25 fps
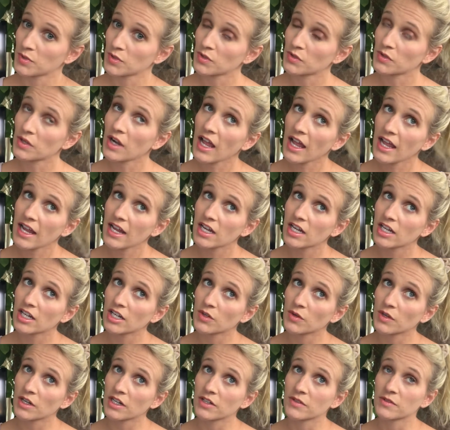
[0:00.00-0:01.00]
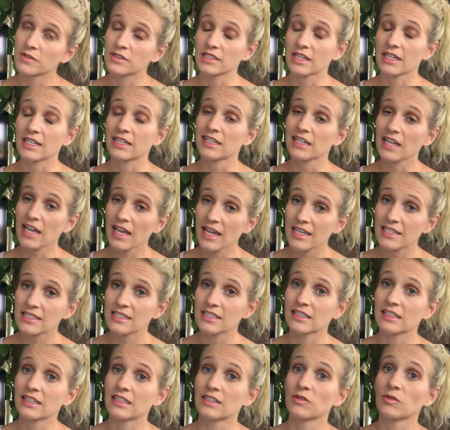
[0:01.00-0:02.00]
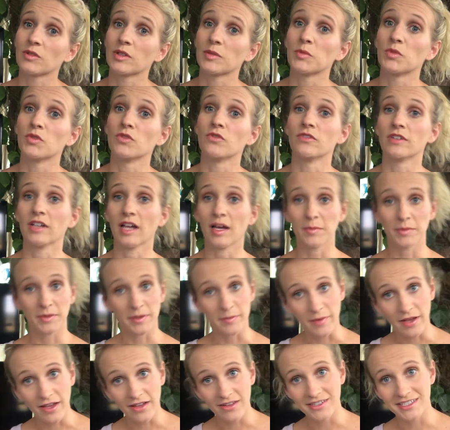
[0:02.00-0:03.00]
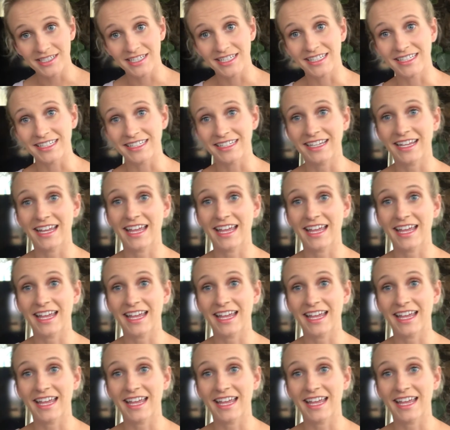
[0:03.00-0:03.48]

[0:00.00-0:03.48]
prior where it was like nice and then we moved up the mountain